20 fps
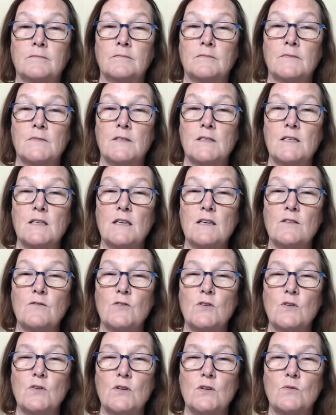See if
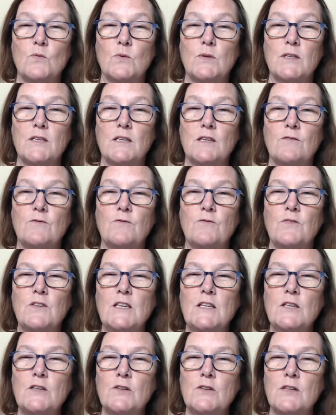you can really
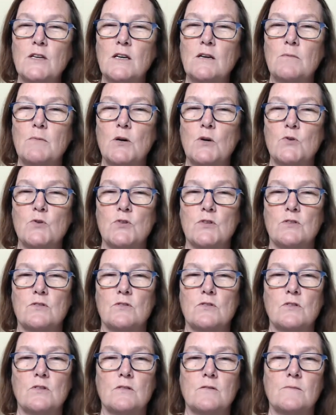feel the
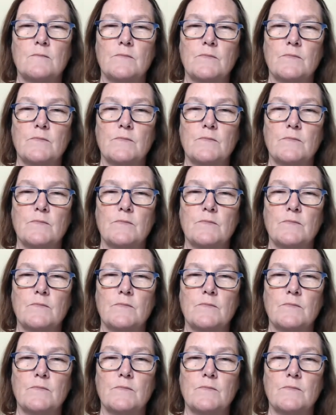emotions